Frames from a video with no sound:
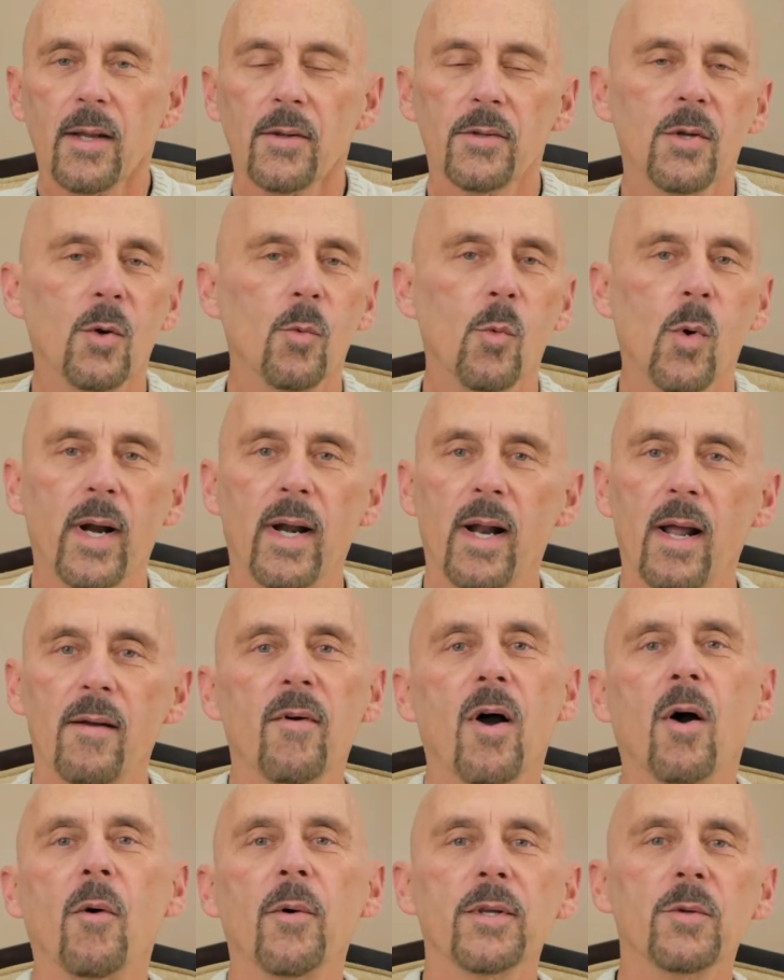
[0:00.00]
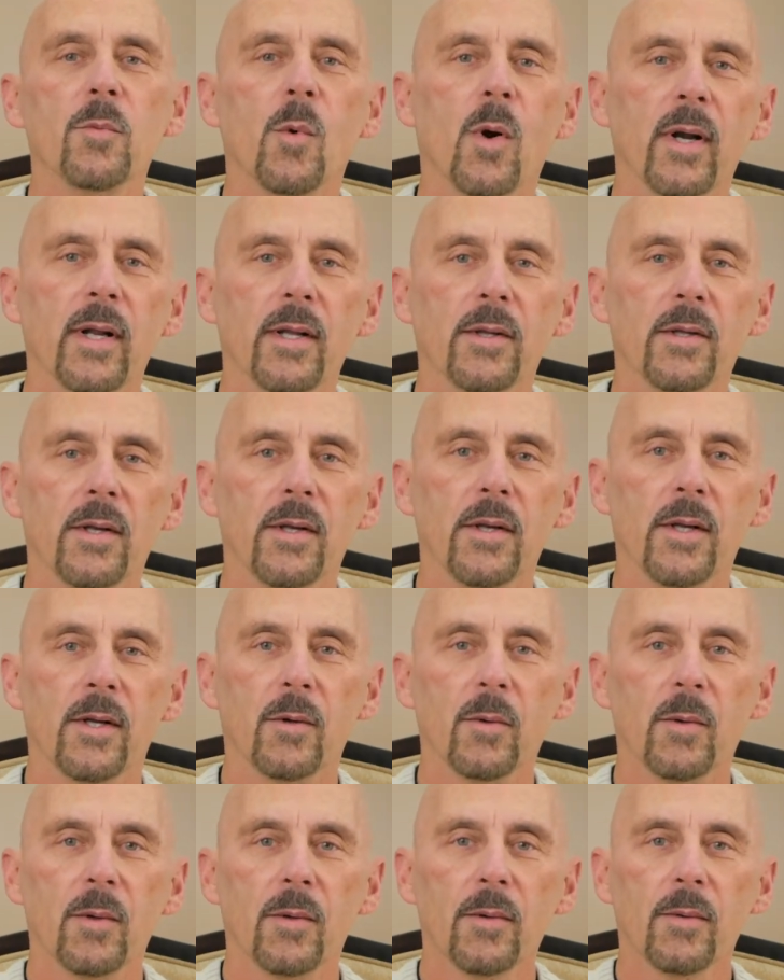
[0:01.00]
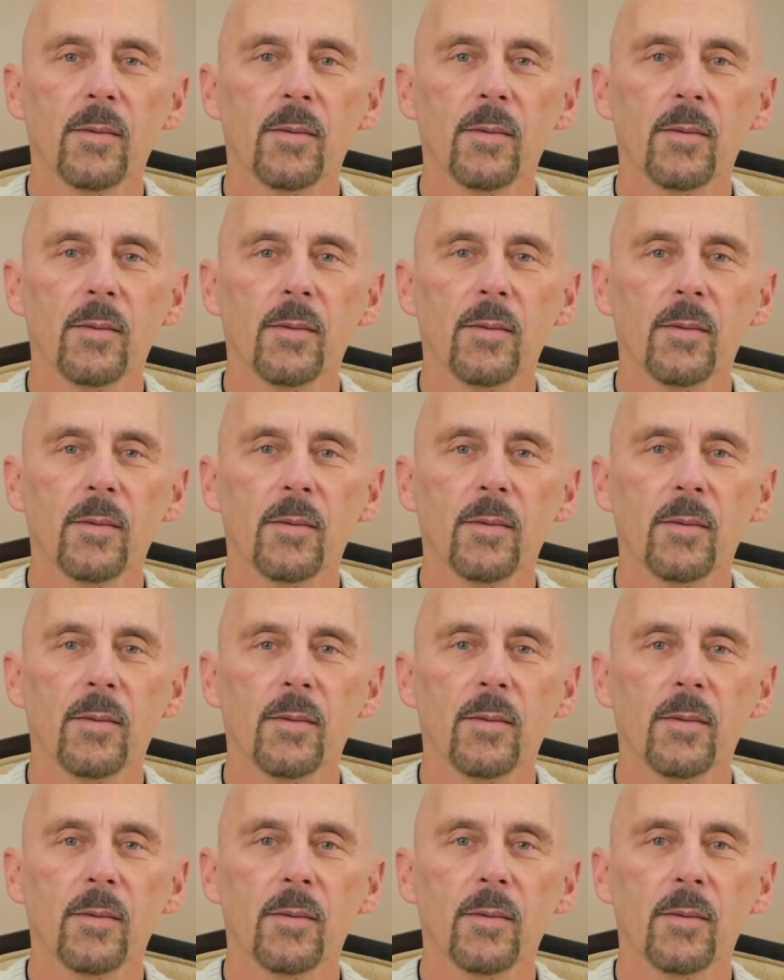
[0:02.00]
to what I've always wanted to do.